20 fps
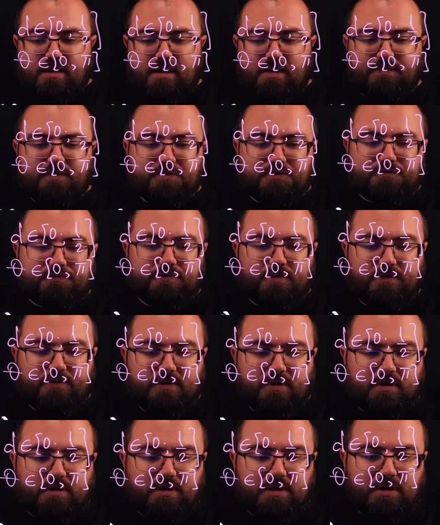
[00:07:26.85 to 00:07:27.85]
And this
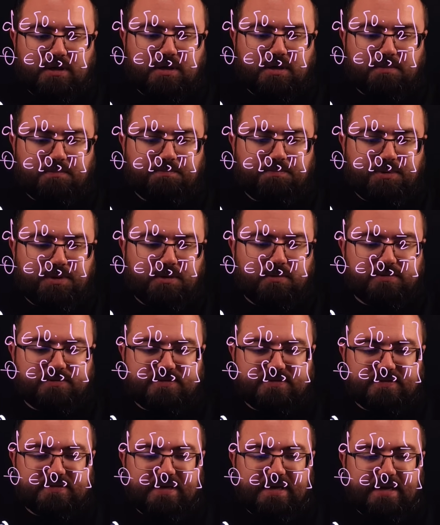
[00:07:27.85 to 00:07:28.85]
further
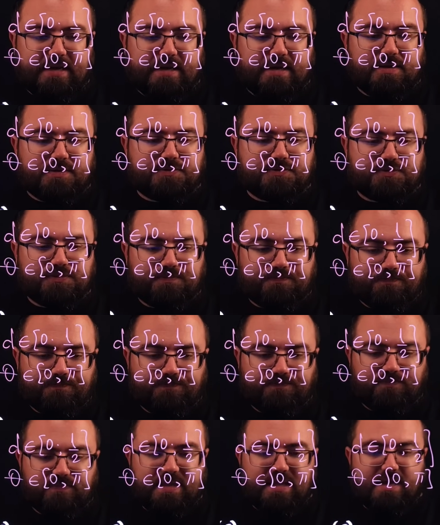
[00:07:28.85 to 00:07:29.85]
computes as,
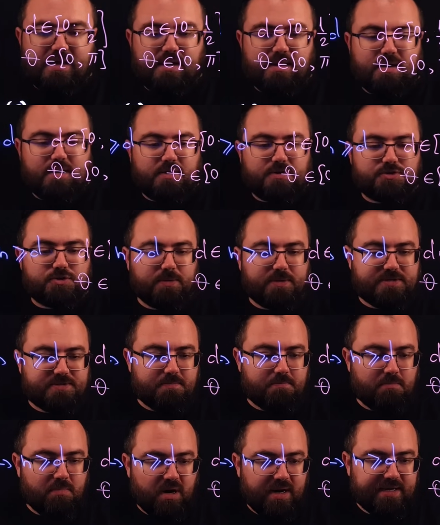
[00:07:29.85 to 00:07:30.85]
so
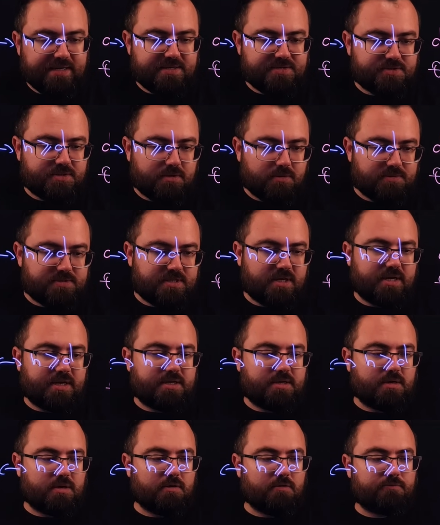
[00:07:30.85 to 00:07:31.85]
it's minus
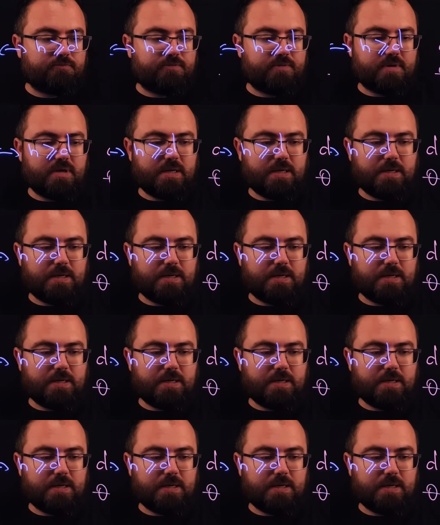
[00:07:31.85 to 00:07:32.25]
cosine of